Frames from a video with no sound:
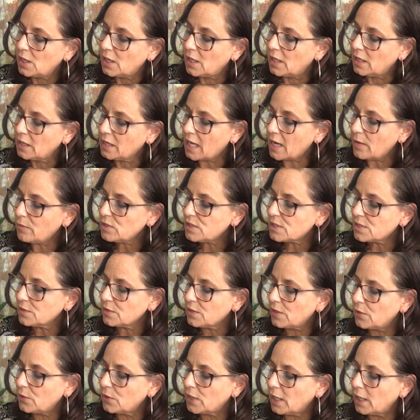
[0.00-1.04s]
allow us to
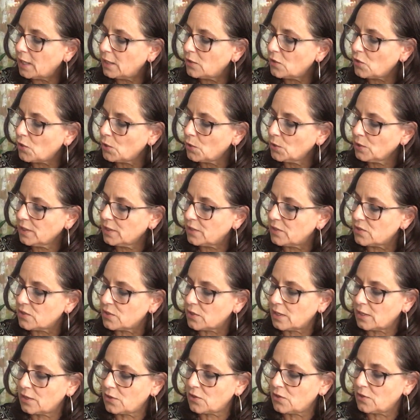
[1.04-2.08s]
locate earlier
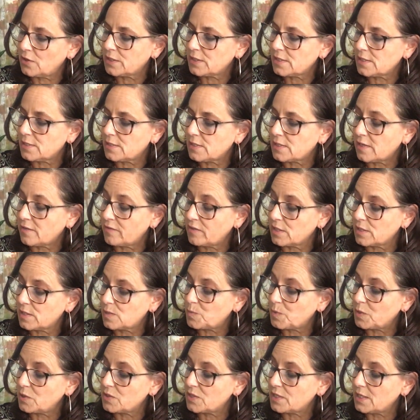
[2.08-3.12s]
occurrences of
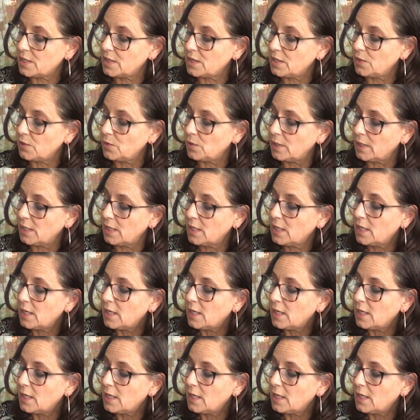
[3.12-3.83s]
conspiracy theory.